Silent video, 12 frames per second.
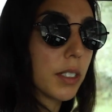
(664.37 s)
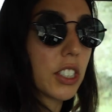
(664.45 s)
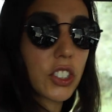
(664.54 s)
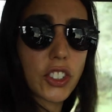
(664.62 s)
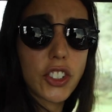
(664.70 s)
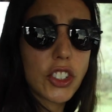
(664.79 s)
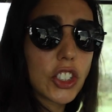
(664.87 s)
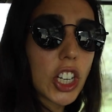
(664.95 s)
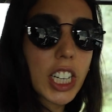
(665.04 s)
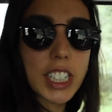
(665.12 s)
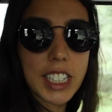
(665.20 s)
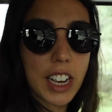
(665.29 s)
which is
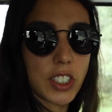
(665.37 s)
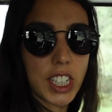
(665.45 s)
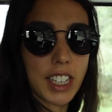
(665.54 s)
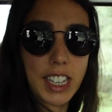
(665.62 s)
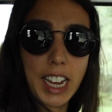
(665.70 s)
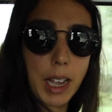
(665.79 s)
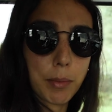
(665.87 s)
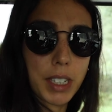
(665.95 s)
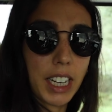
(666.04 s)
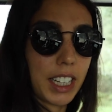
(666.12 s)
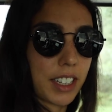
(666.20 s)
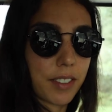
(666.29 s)
just outside the
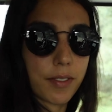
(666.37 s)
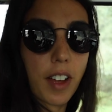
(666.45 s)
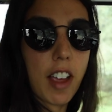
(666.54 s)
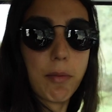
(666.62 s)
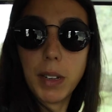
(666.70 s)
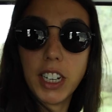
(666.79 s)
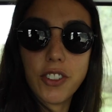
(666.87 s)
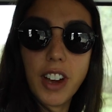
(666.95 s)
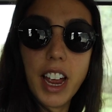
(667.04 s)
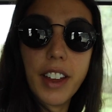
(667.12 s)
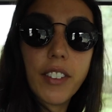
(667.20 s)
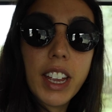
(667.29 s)
campsite, like a 5-minute
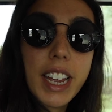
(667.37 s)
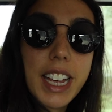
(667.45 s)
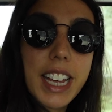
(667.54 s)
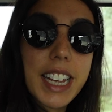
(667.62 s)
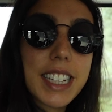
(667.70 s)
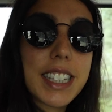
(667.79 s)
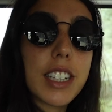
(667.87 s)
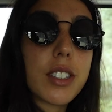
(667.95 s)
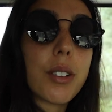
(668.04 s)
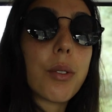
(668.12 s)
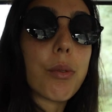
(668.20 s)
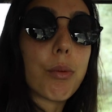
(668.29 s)
drive, is
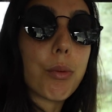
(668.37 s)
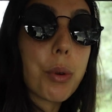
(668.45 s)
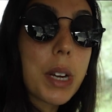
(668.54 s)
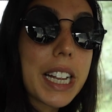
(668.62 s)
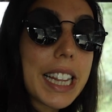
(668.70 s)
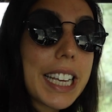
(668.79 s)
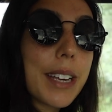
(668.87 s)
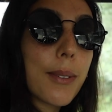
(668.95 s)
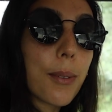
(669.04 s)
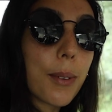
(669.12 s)
this really